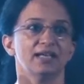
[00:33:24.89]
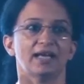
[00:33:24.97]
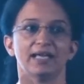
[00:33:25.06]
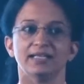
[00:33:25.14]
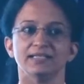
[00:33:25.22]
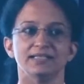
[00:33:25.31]

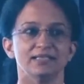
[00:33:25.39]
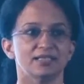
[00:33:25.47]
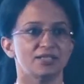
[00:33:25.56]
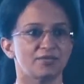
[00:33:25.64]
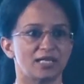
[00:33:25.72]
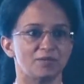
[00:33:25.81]
I can see the
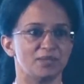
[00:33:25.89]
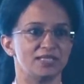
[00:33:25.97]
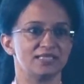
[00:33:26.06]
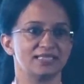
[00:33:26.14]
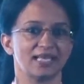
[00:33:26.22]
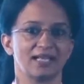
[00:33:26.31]

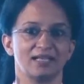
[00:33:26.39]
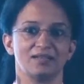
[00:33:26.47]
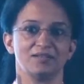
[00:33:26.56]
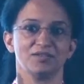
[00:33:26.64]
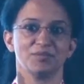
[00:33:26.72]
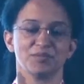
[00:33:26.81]
developers
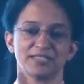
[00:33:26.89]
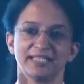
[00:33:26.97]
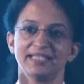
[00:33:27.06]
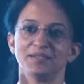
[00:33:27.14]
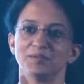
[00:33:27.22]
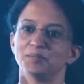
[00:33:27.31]

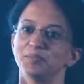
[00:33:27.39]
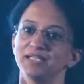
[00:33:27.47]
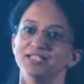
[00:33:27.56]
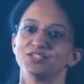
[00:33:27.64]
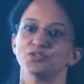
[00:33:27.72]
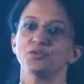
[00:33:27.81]

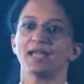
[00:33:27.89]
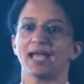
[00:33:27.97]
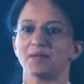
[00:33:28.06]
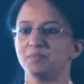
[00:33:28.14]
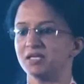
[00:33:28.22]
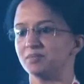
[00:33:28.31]
being so
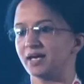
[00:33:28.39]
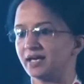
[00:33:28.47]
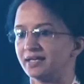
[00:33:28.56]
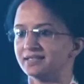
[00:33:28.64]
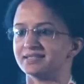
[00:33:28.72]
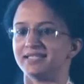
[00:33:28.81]
happy
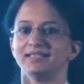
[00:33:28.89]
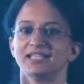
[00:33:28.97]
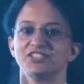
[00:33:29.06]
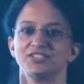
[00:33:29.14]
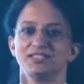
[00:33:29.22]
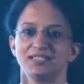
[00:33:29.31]
by seeing
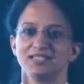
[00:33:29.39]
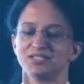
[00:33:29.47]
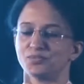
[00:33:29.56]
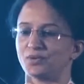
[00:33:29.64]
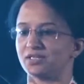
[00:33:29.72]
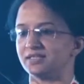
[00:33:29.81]
that just
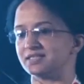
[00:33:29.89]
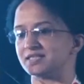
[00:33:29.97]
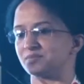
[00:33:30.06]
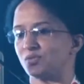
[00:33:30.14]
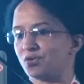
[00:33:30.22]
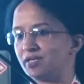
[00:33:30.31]
one
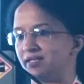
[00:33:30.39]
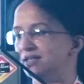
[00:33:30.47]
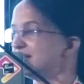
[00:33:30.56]
small